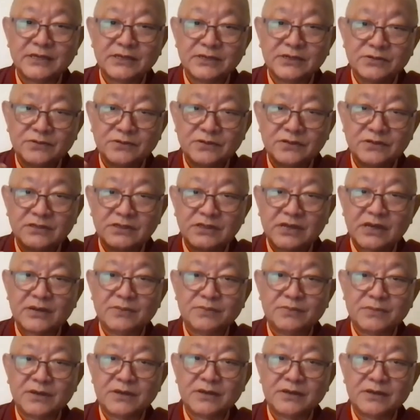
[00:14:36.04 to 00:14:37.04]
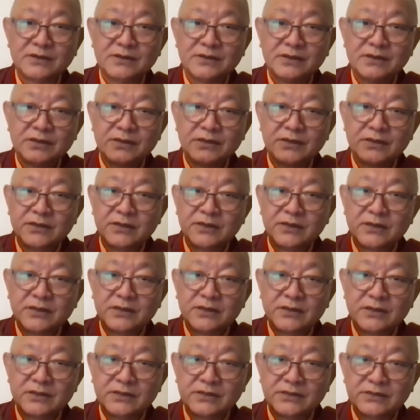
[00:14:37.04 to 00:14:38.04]
to the Dharma,
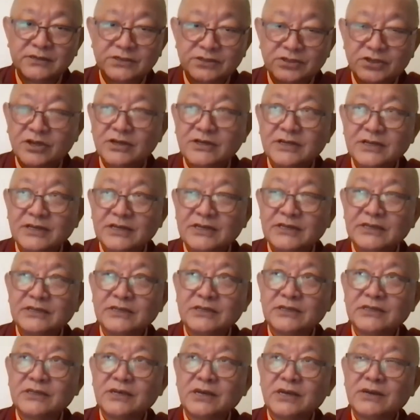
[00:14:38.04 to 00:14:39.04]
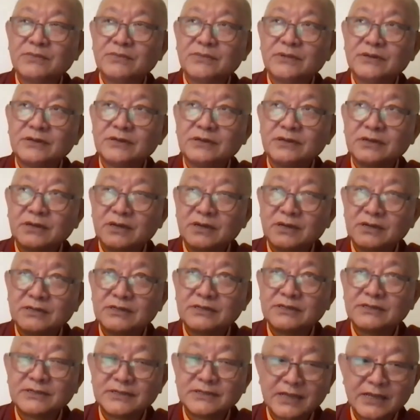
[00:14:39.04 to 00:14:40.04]
studying the Dharma,
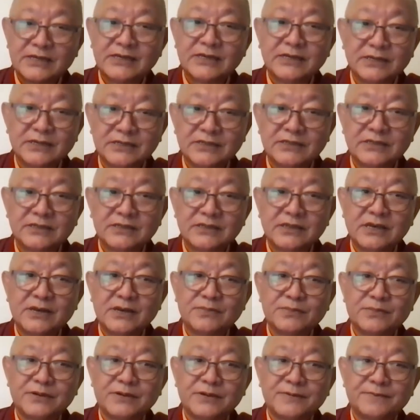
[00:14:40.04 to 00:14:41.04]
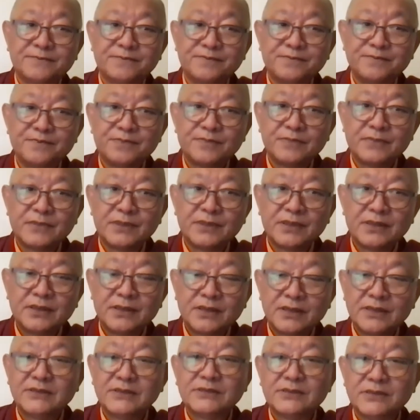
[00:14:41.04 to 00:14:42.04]
understanding the Dharma
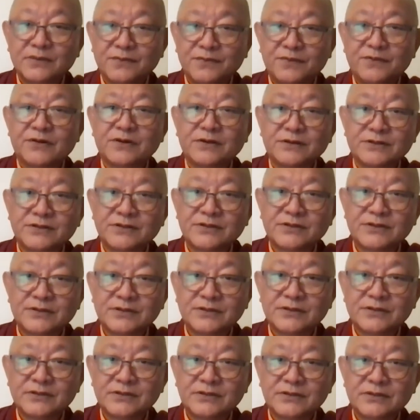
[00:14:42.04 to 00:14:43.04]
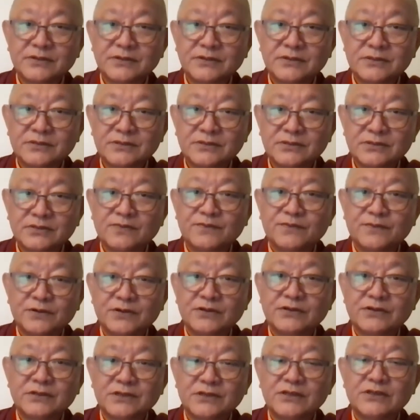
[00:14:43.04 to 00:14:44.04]
is the first. So
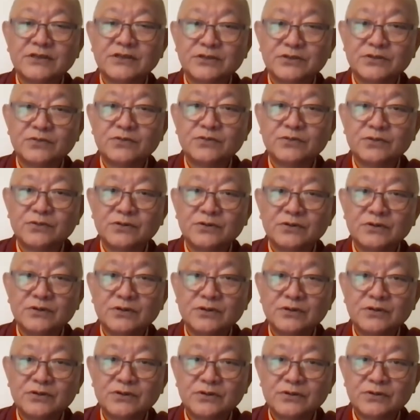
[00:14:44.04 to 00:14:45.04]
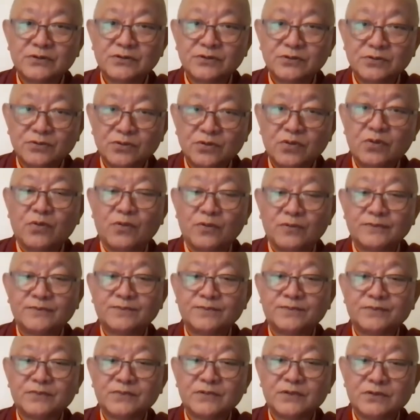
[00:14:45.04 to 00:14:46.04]
first is to know,
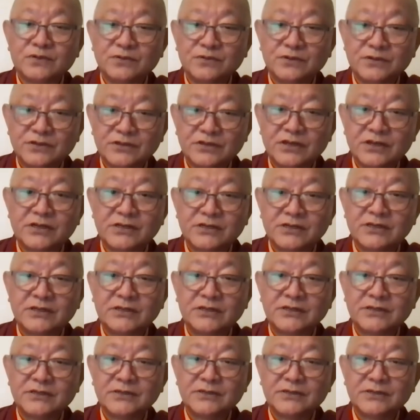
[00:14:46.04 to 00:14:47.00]
to study.